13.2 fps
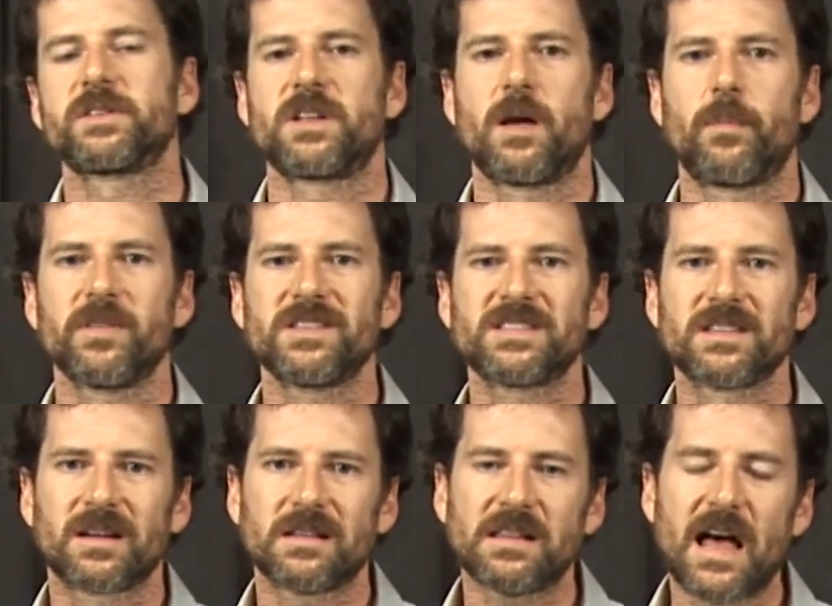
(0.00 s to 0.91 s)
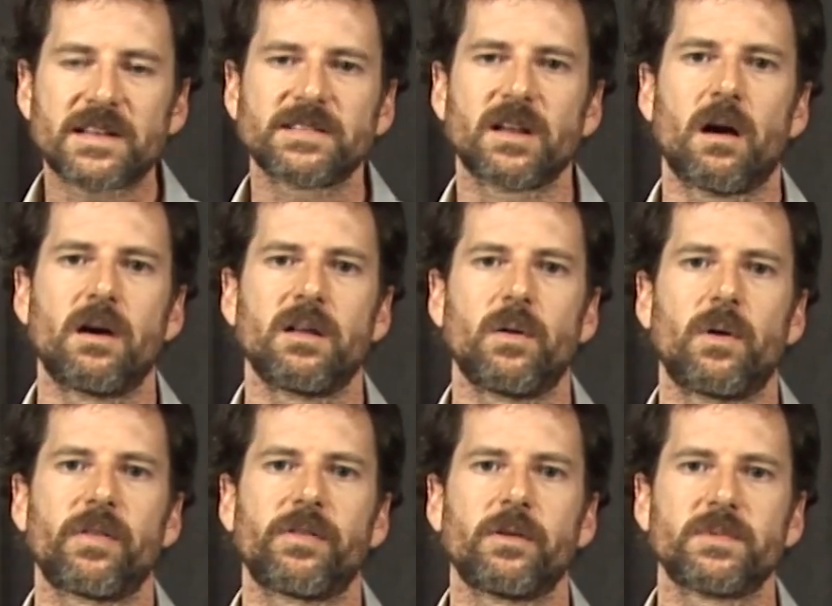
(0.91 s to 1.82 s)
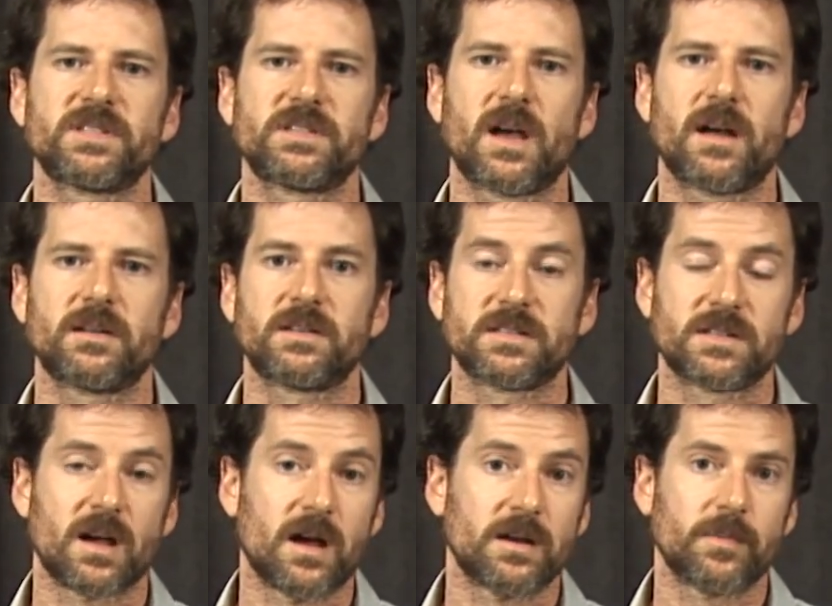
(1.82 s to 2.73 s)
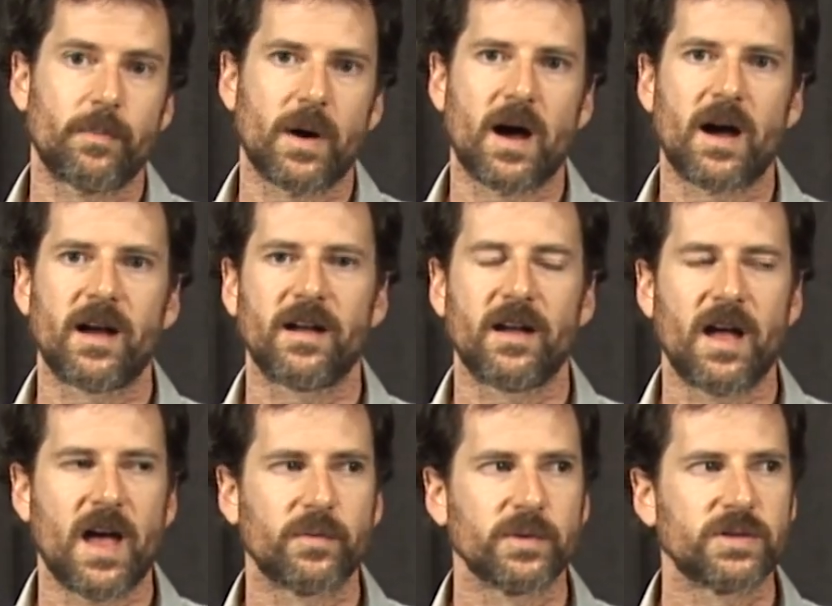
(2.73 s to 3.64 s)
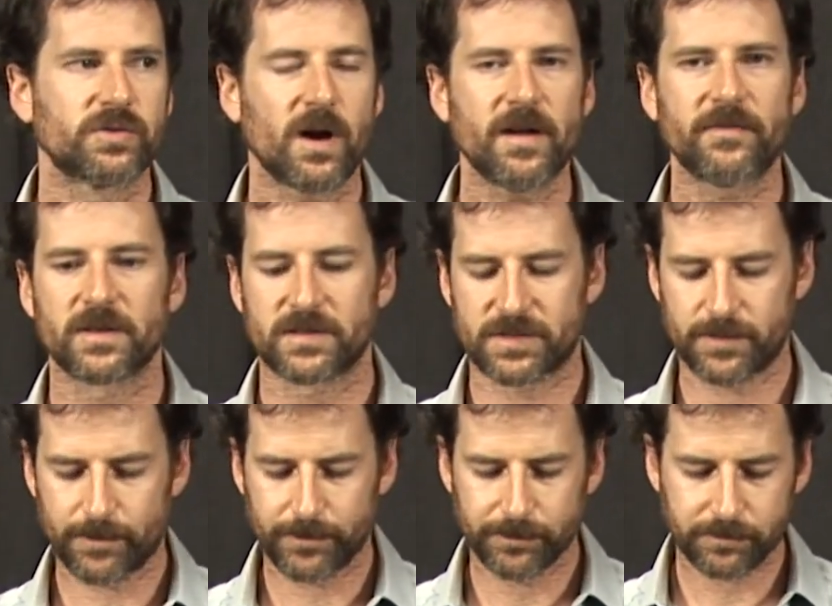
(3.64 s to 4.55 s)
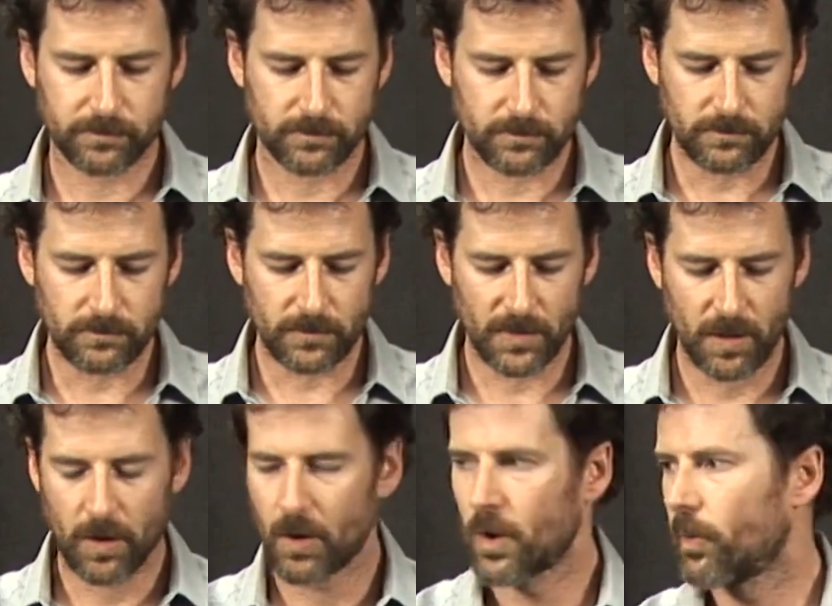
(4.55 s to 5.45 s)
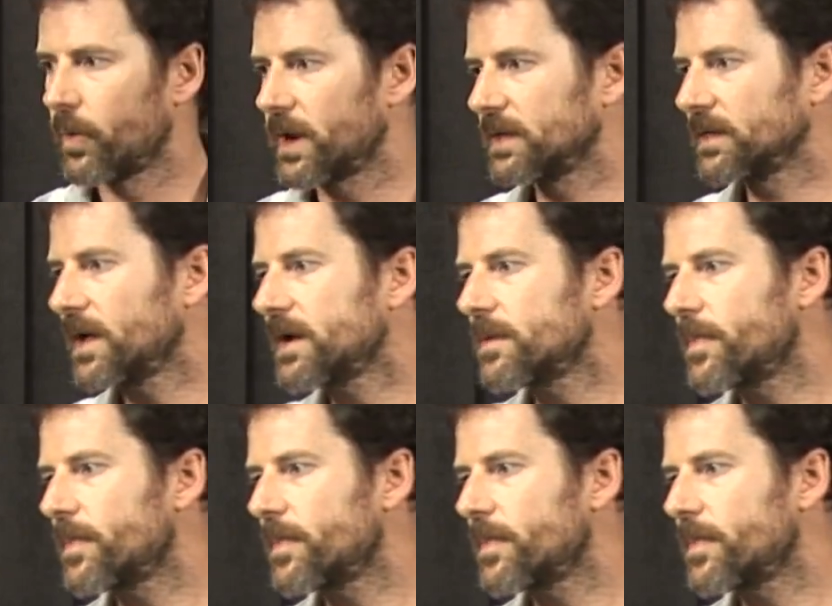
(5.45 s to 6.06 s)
example. This is the classic Honeywell thermostat designed by Henry Dreyfuss. What I like